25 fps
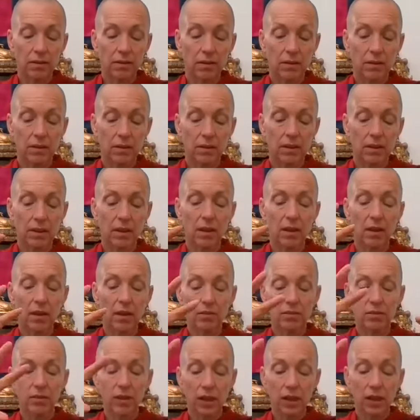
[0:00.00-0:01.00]
and
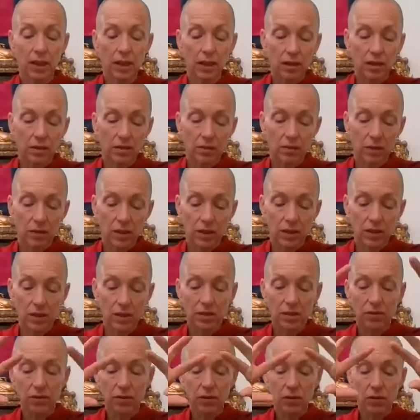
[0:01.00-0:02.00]
love, feel as
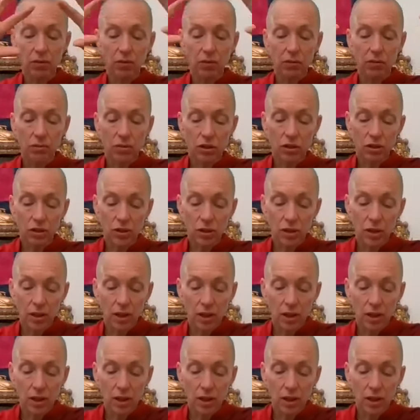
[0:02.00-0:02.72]
if it all just